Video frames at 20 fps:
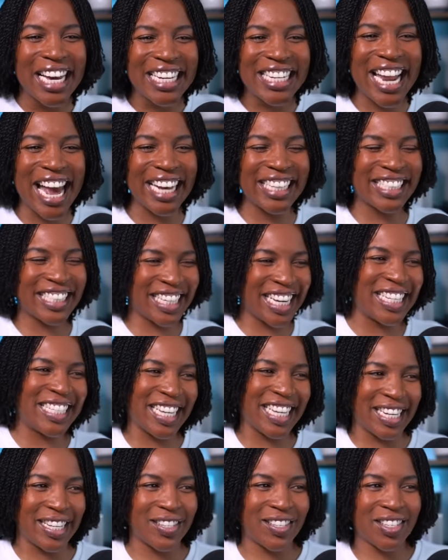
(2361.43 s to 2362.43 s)
Next
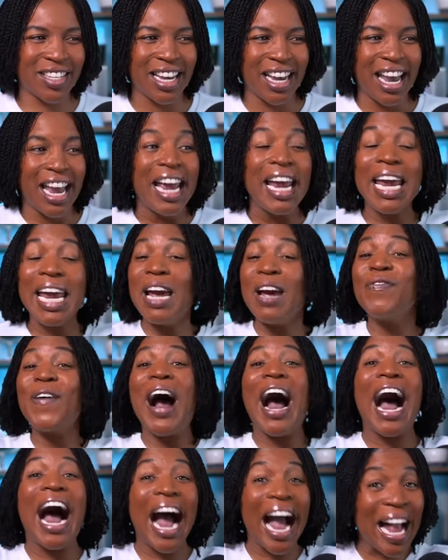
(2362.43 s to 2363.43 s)
sentence If
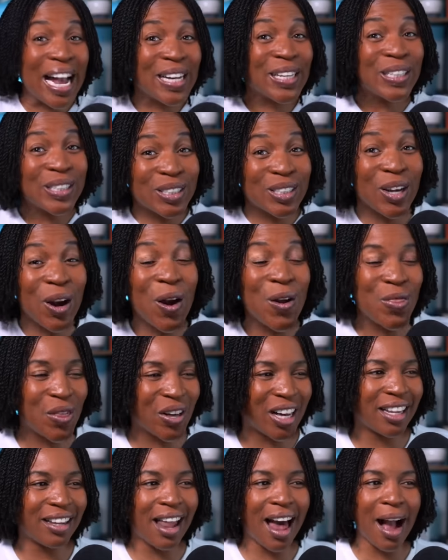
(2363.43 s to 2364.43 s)
I could turn
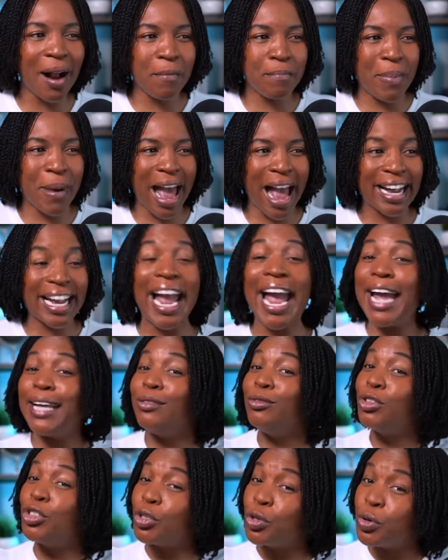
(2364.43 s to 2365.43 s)
the clock back
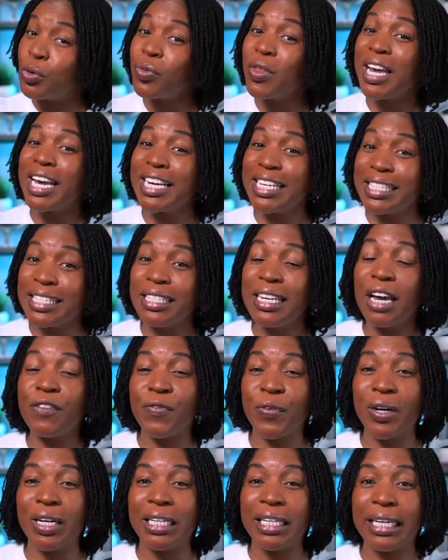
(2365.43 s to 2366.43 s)
and do things
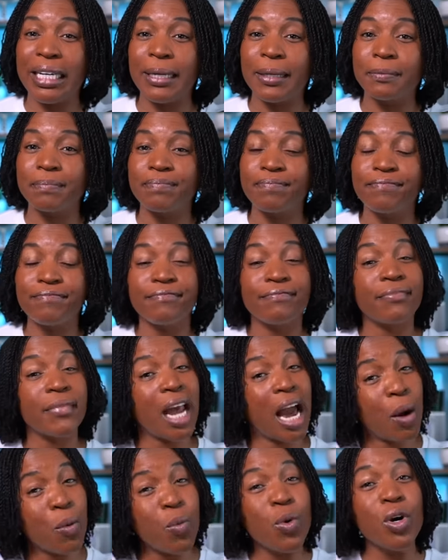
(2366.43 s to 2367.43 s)
differently,
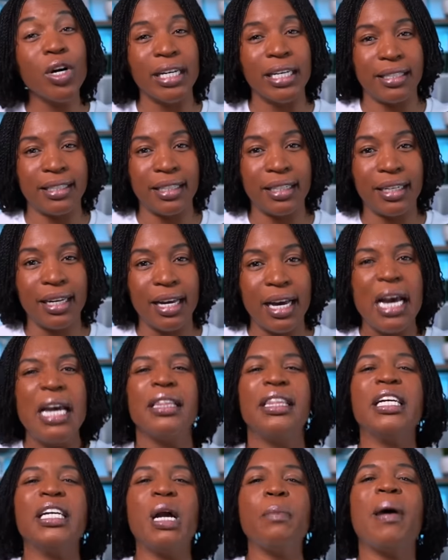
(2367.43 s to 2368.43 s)
I would.
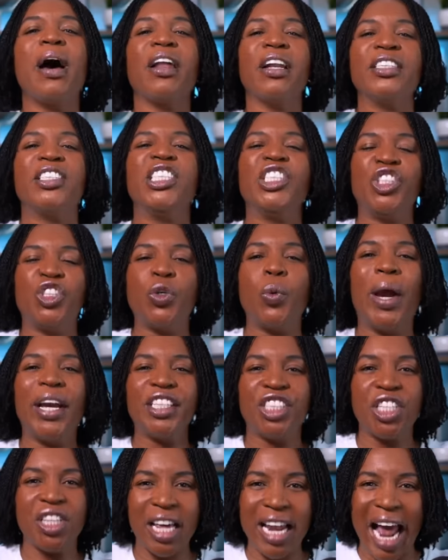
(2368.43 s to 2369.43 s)
Think about a
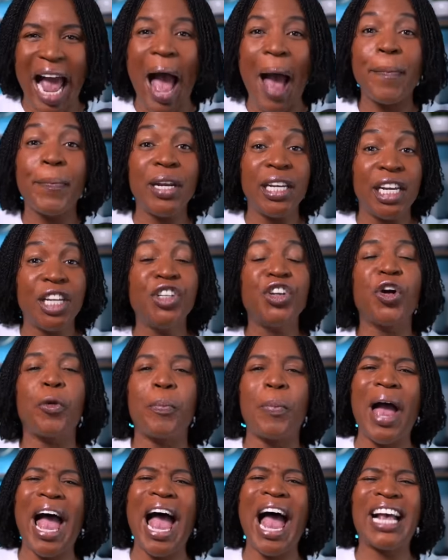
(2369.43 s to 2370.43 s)
situation that happened in your
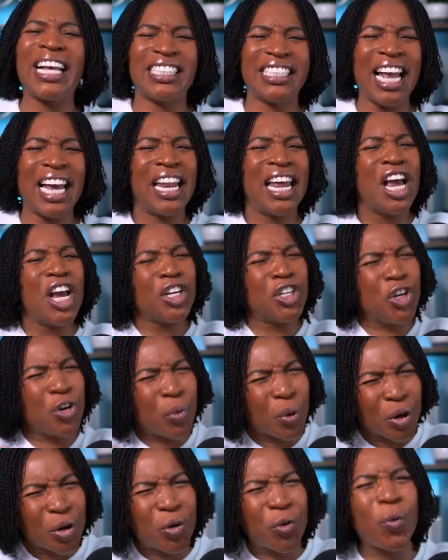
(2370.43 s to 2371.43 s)
past and
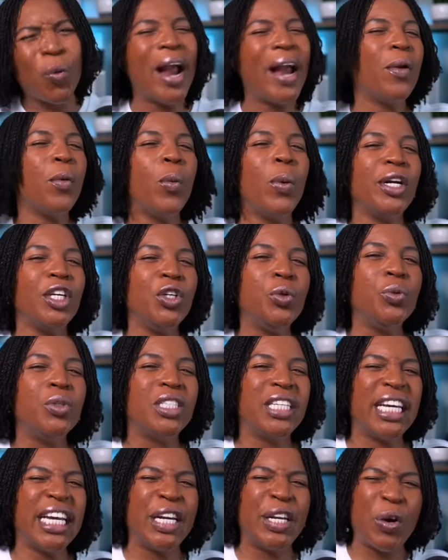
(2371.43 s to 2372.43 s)
you regret what you
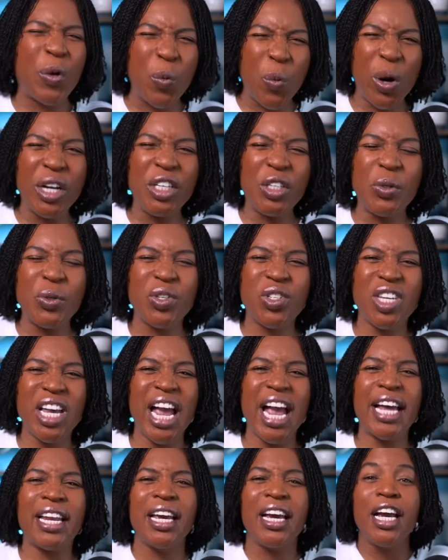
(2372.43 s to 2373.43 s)
did or what you
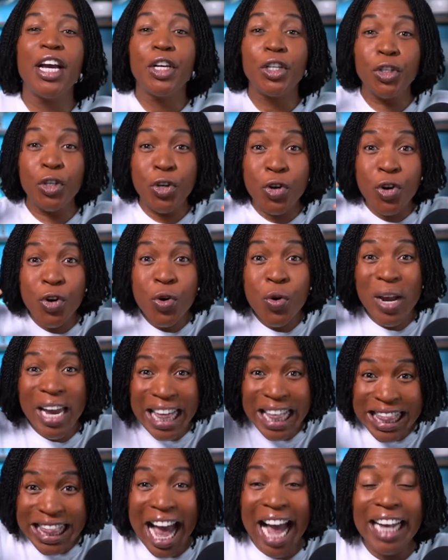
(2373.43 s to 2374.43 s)
said. You,
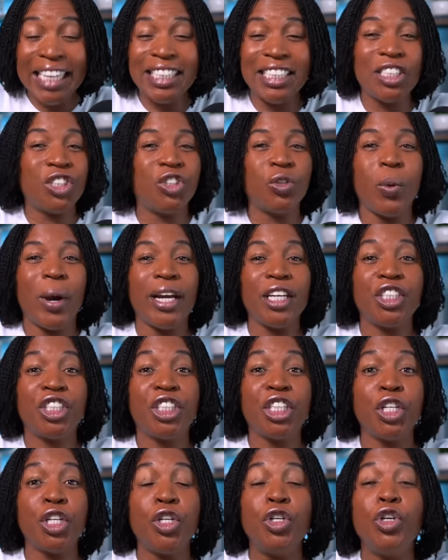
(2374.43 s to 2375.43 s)
in that
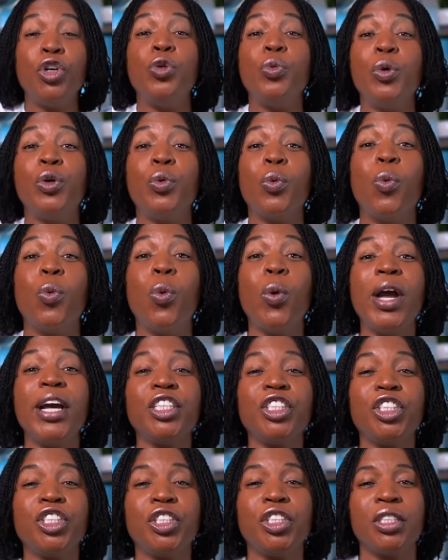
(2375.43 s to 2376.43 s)
situation, you would
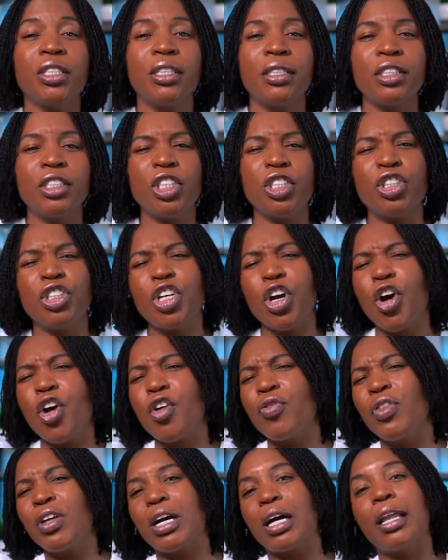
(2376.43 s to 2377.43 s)
wish to
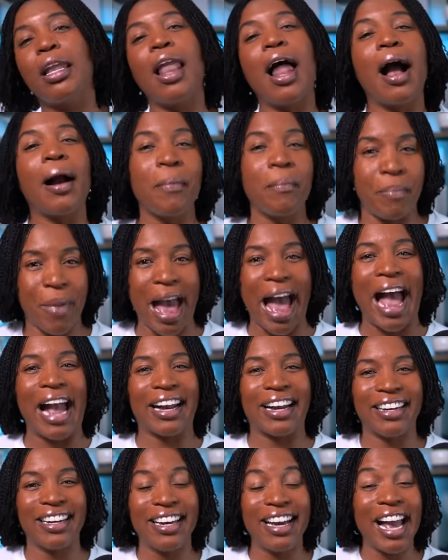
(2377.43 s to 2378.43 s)
turn the clock
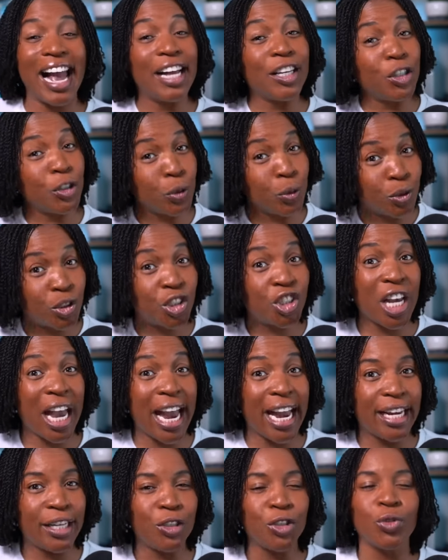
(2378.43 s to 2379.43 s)
back and you
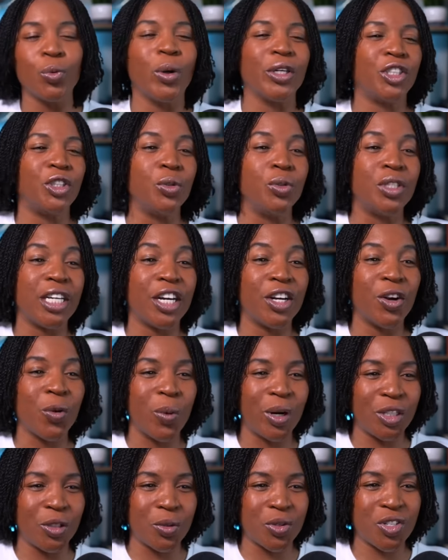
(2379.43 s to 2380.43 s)
change what you did or
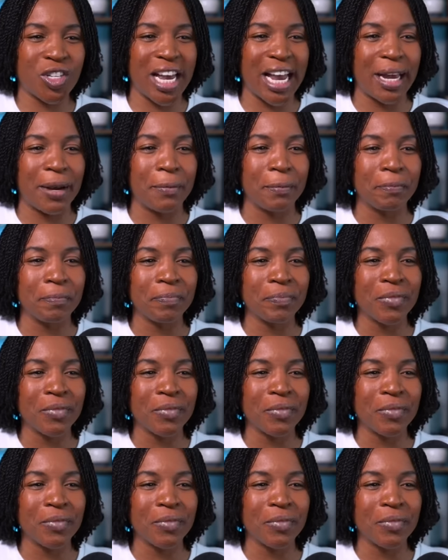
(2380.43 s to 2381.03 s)
what you said.